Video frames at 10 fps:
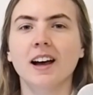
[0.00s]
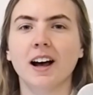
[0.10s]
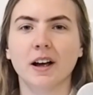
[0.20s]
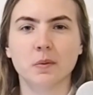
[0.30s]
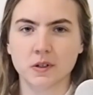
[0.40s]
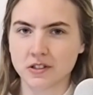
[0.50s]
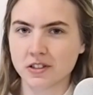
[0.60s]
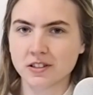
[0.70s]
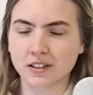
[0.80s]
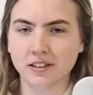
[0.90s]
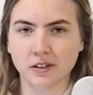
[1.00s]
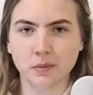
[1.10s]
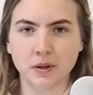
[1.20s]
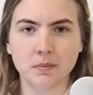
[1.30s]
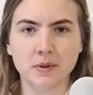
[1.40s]
I was just a little
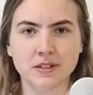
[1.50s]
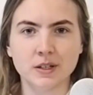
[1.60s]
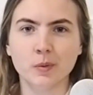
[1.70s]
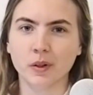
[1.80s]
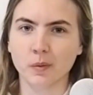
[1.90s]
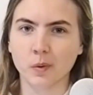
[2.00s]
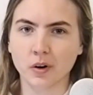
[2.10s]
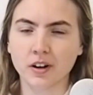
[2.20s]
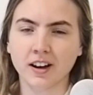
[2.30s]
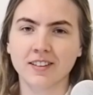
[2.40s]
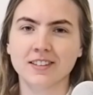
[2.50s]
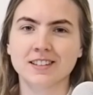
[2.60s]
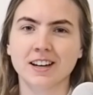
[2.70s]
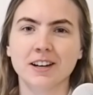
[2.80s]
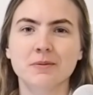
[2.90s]
bit busy with work at the
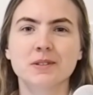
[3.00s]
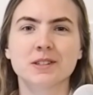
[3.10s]
time,